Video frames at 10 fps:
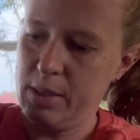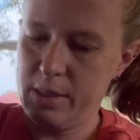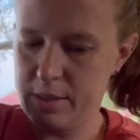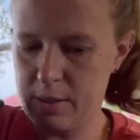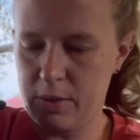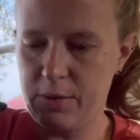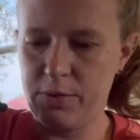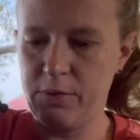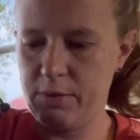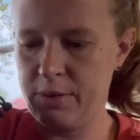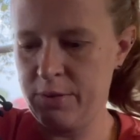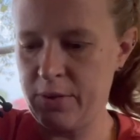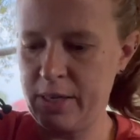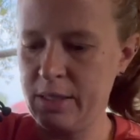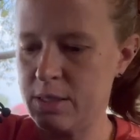So if, if I
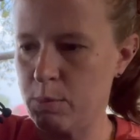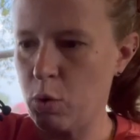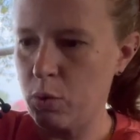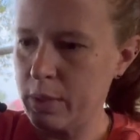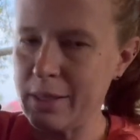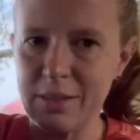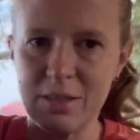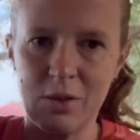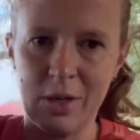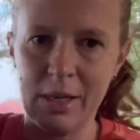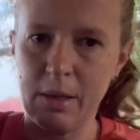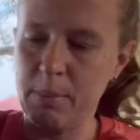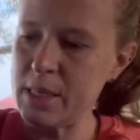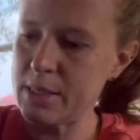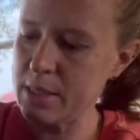need some coins or I get
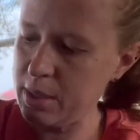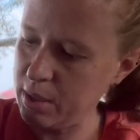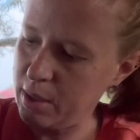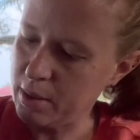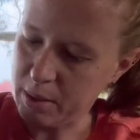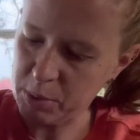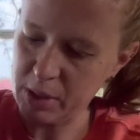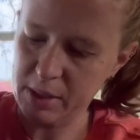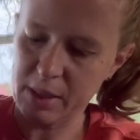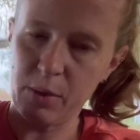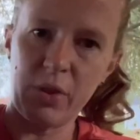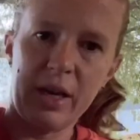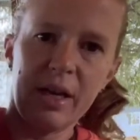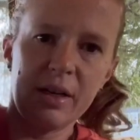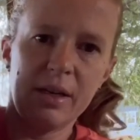messy, I'm good to go
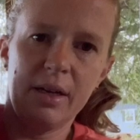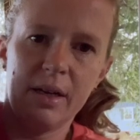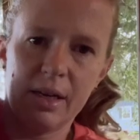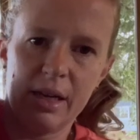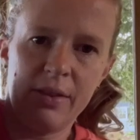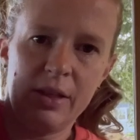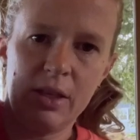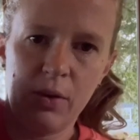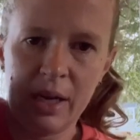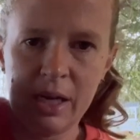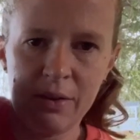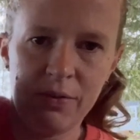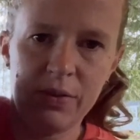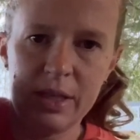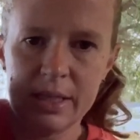there. And then you have
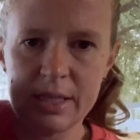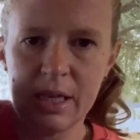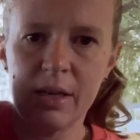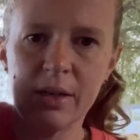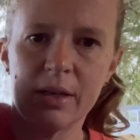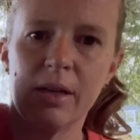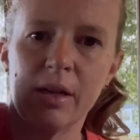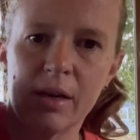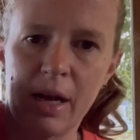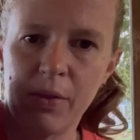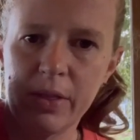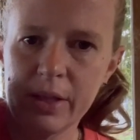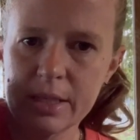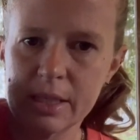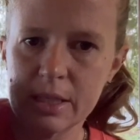this here. Now
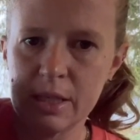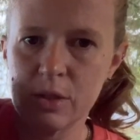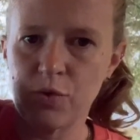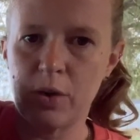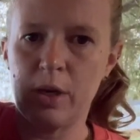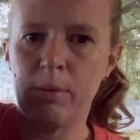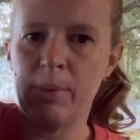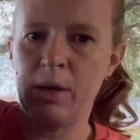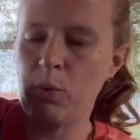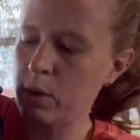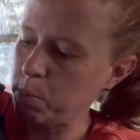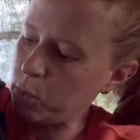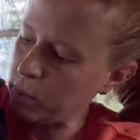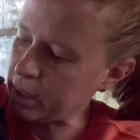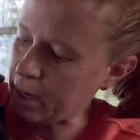this is from, at one
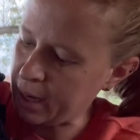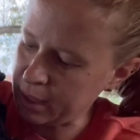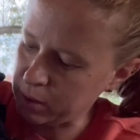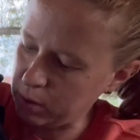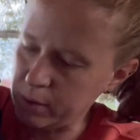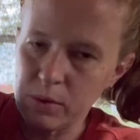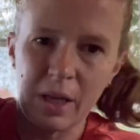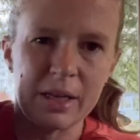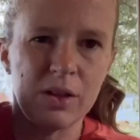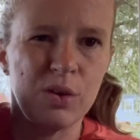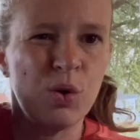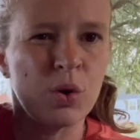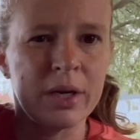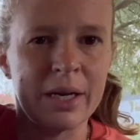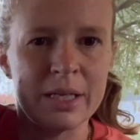point I had glued like a little
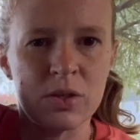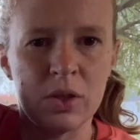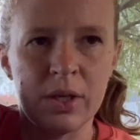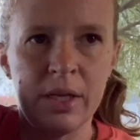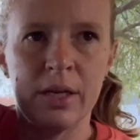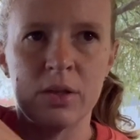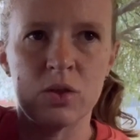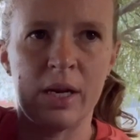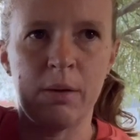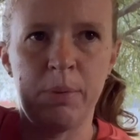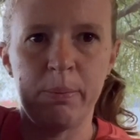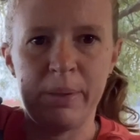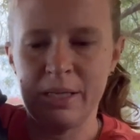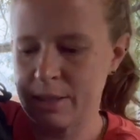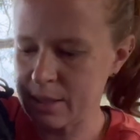organizer on here so I could put
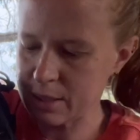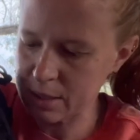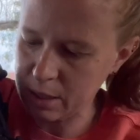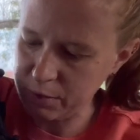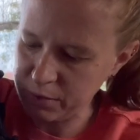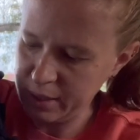pens and stuff,